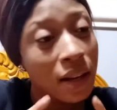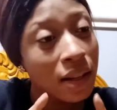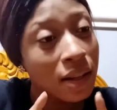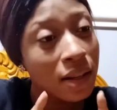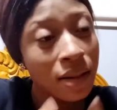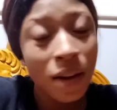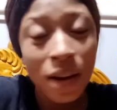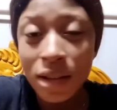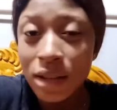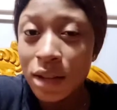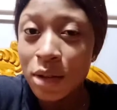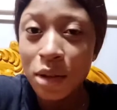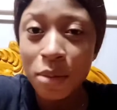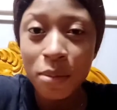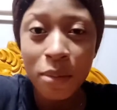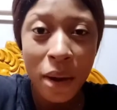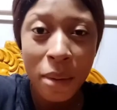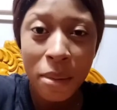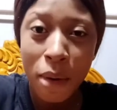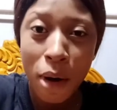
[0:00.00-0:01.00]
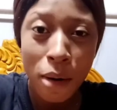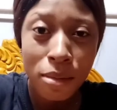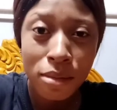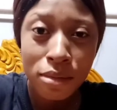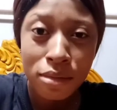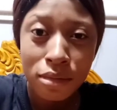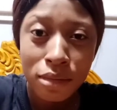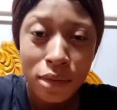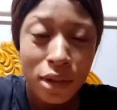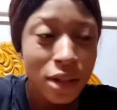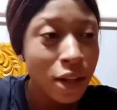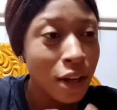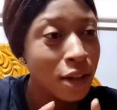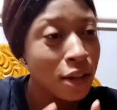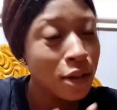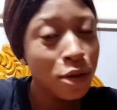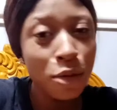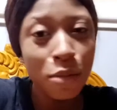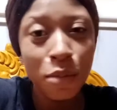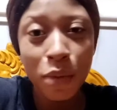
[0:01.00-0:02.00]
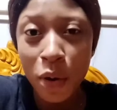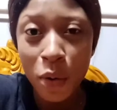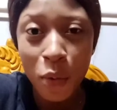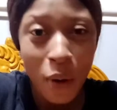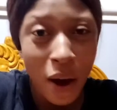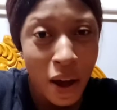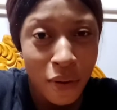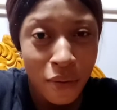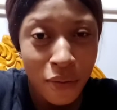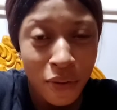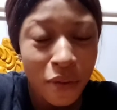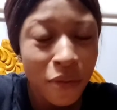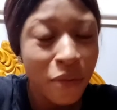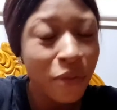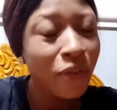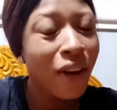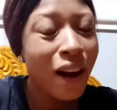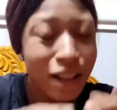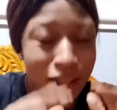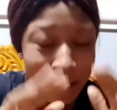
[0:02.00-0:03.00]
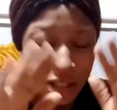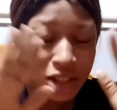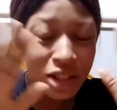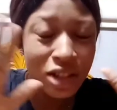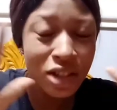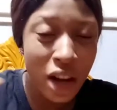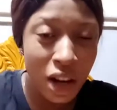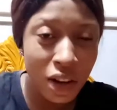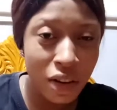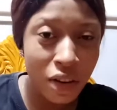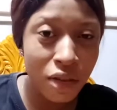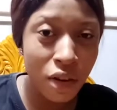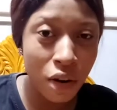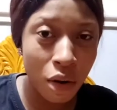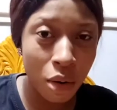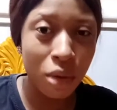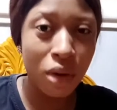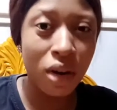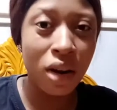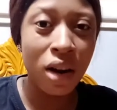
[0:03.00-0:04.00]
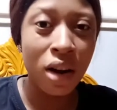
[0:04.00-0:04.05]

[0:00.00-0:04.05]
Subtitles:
It's not easy to be a mom. It's not easy to be a wife. In fact, in general,